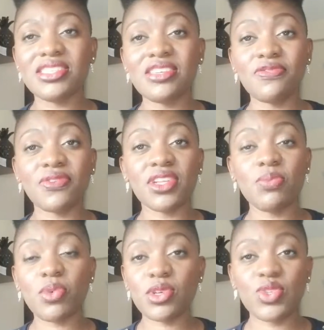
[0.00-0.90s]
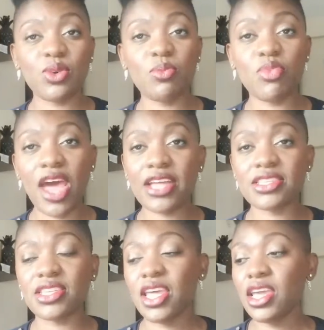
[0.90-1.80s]
different personal
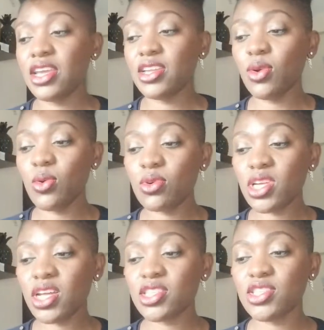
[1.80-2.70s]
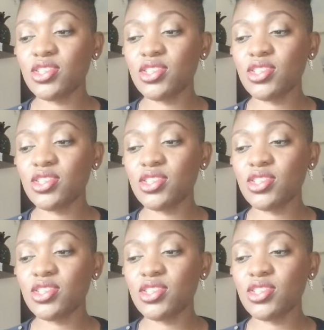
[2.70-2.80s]
brand, in order